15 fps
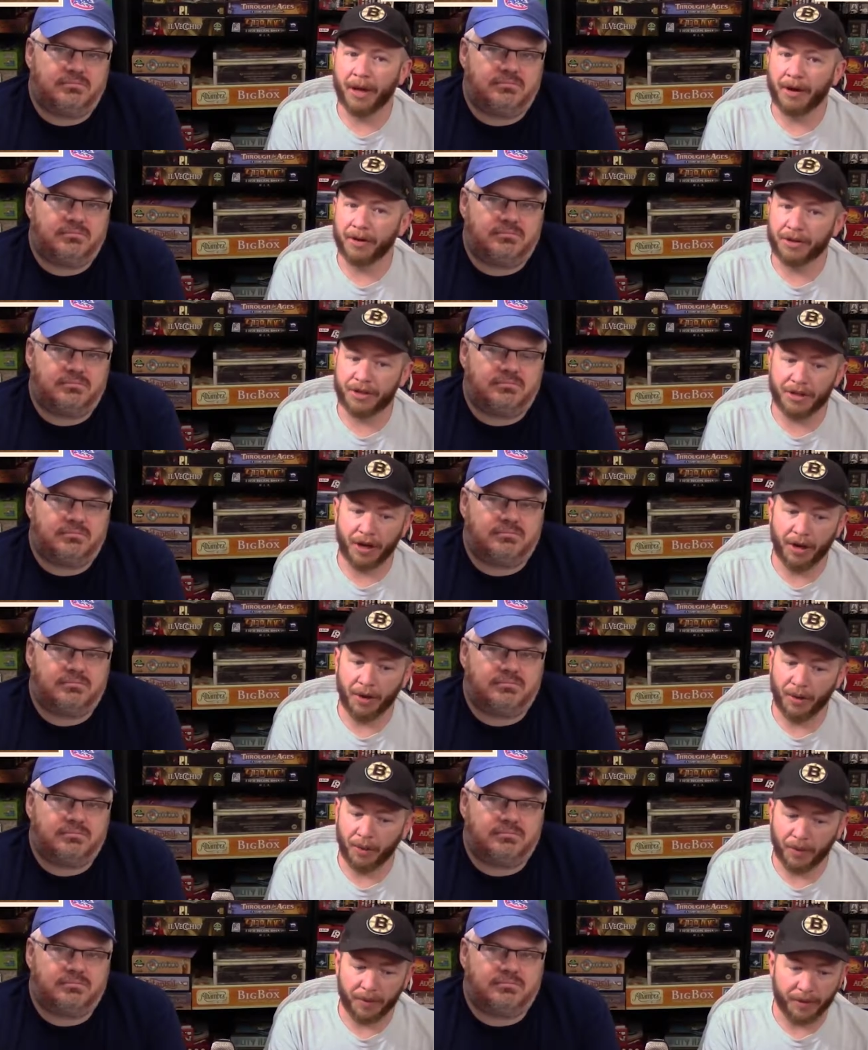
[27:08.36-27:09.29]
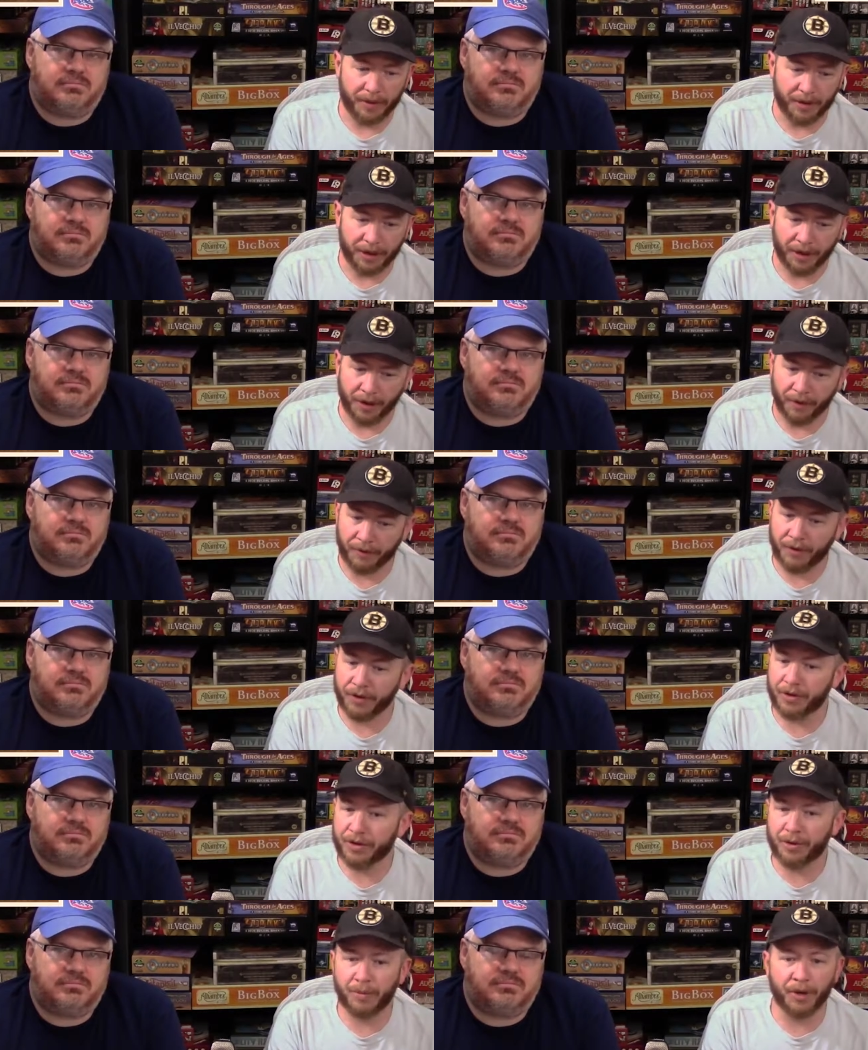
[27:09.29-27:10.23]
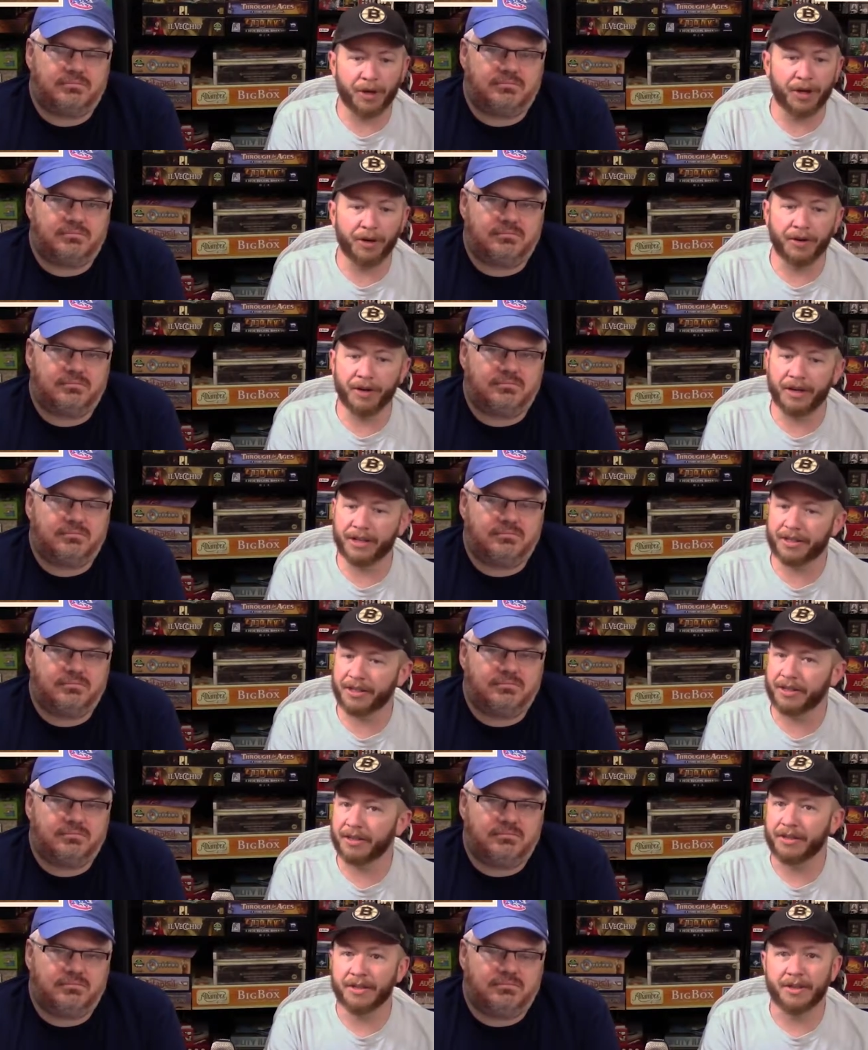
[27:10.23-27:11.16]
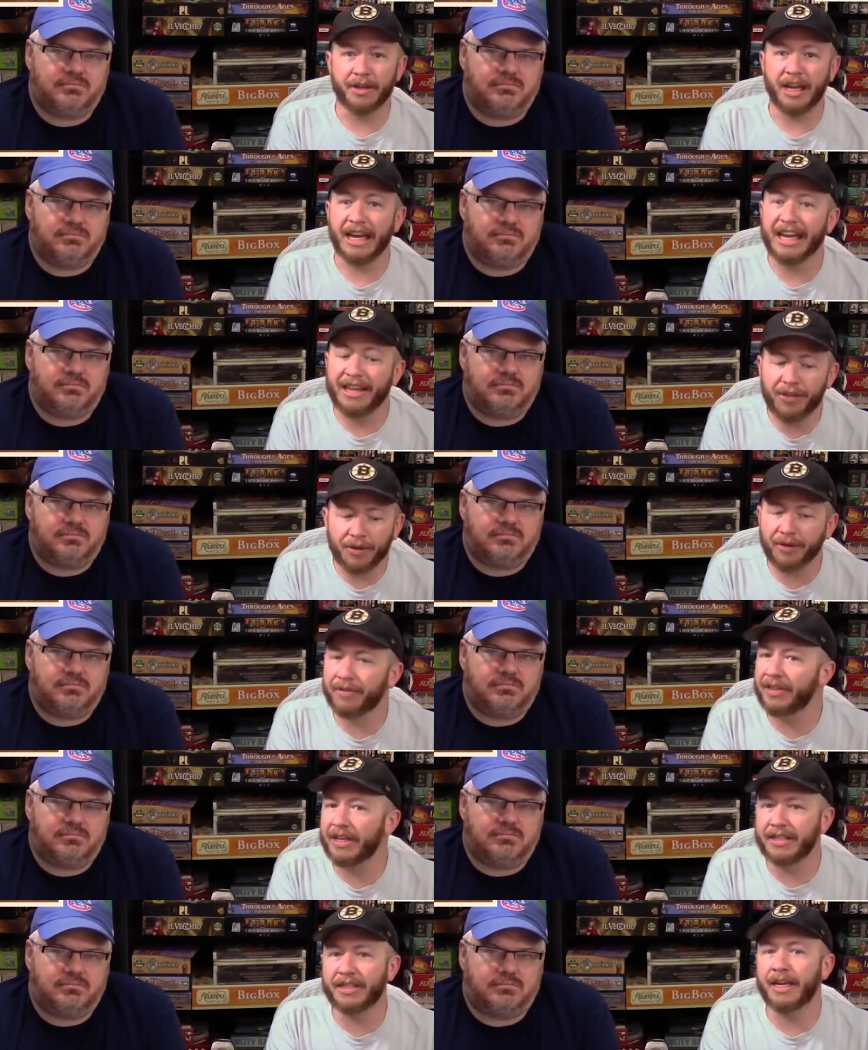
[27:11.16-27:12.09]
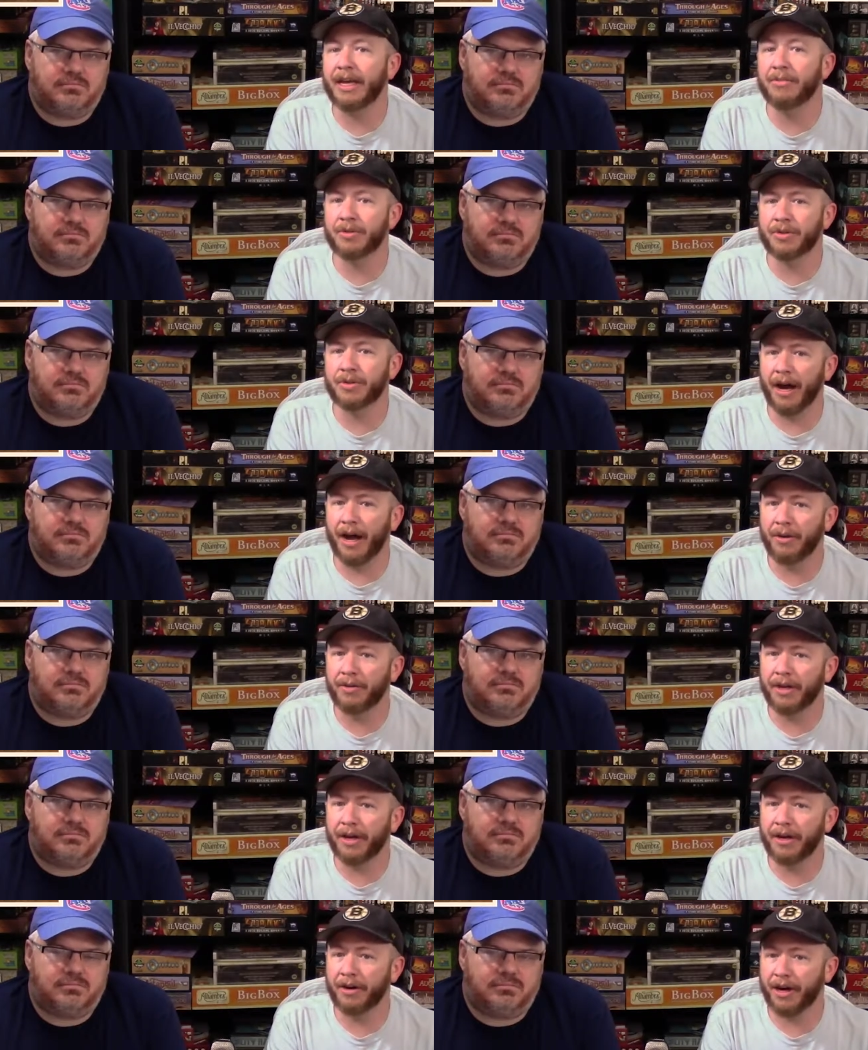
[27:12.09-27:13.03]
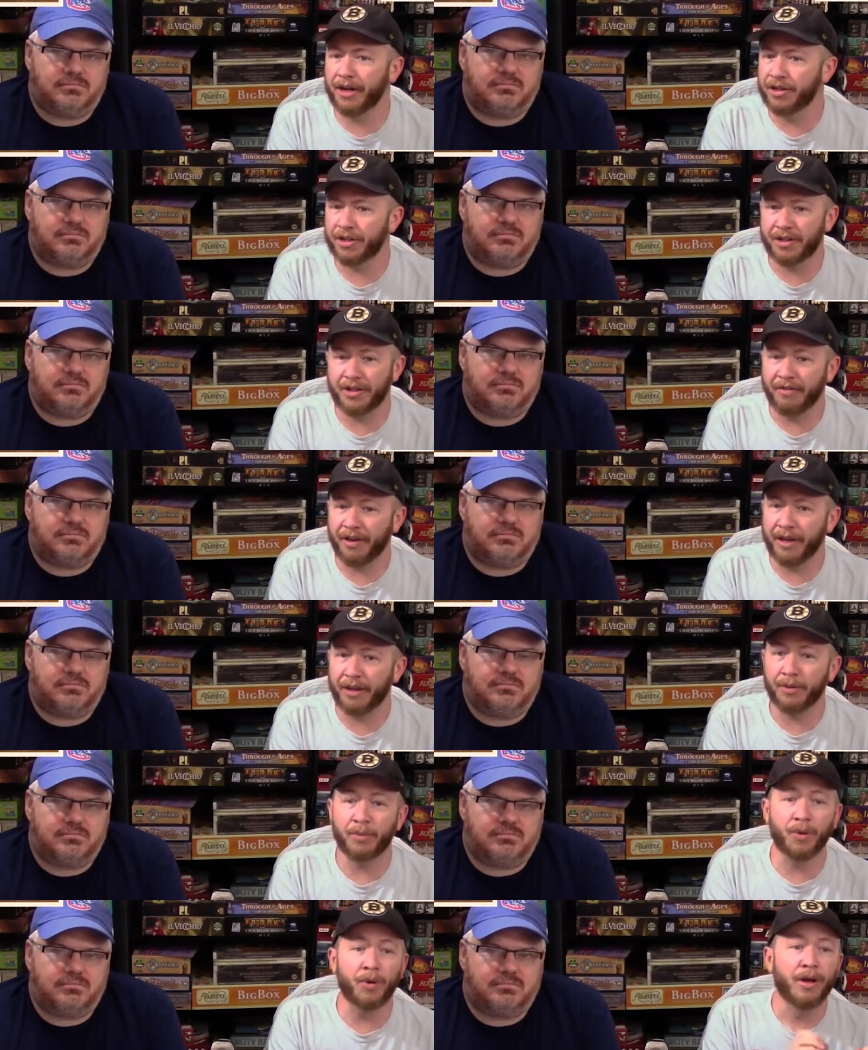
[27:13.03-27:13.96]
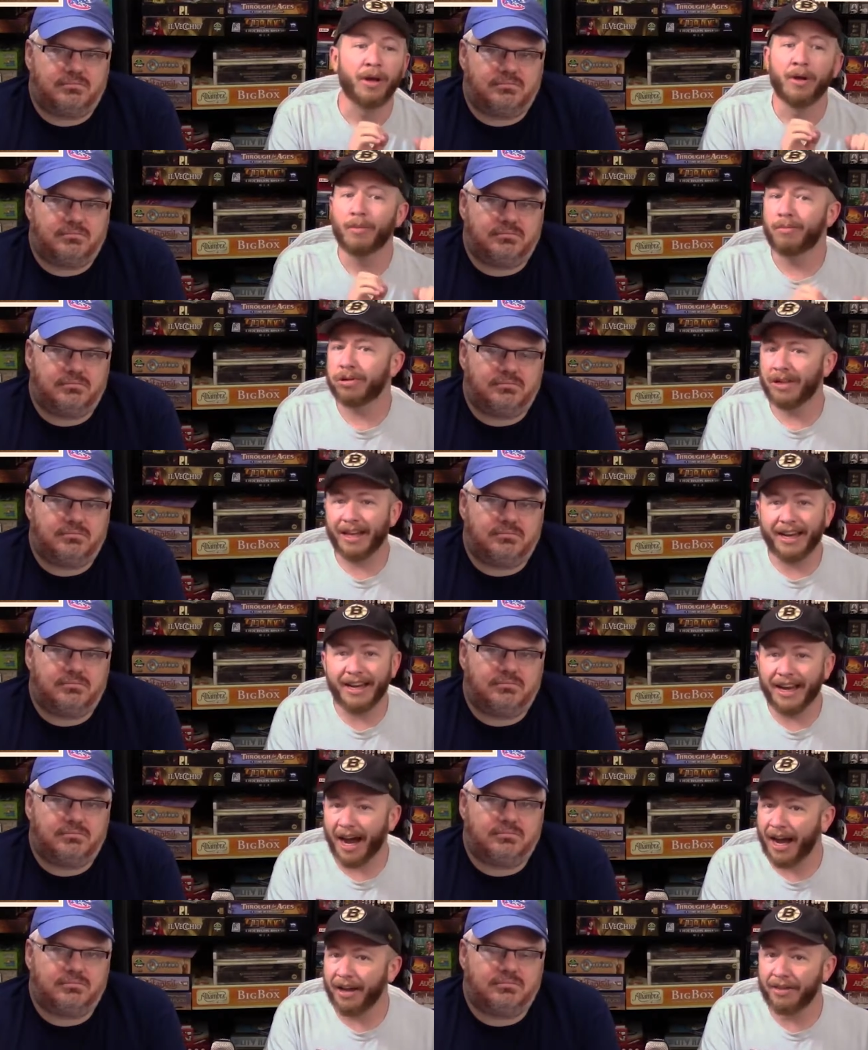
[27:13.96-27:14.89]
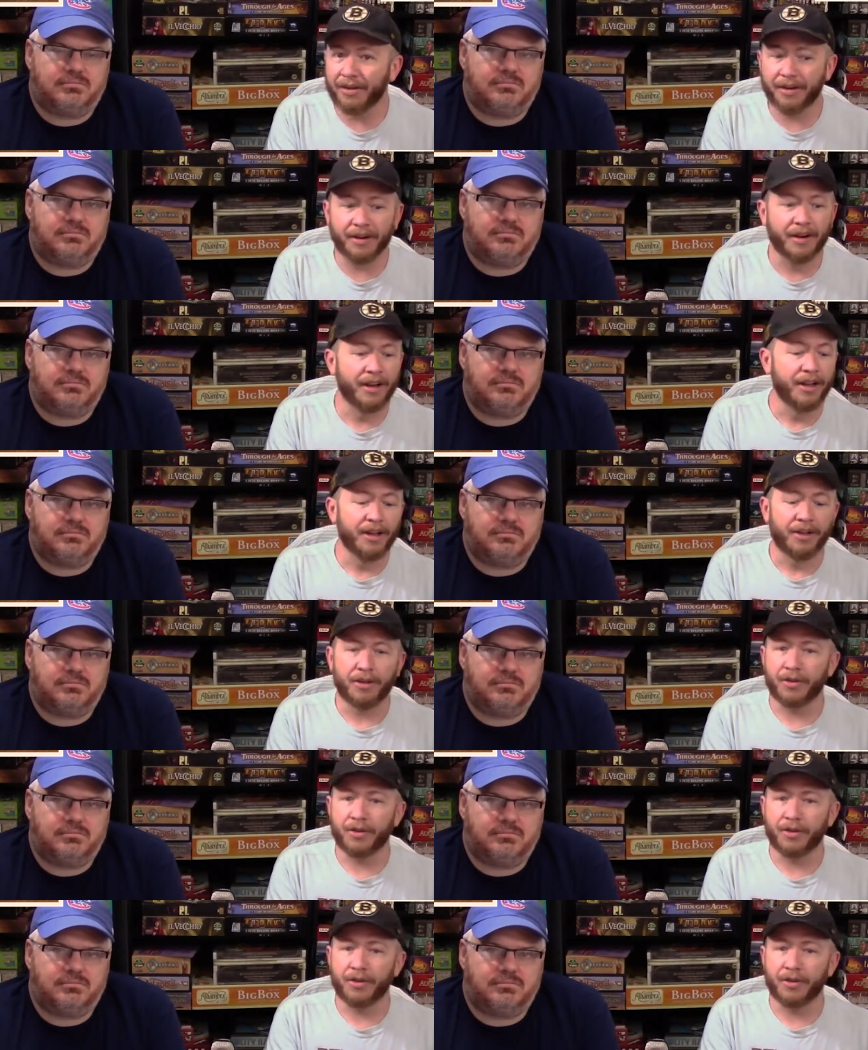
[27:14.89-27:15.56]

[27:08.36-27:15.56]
Speaker 1: the better. So you know, if you're super curious, either of these games are out there and just available. Play either.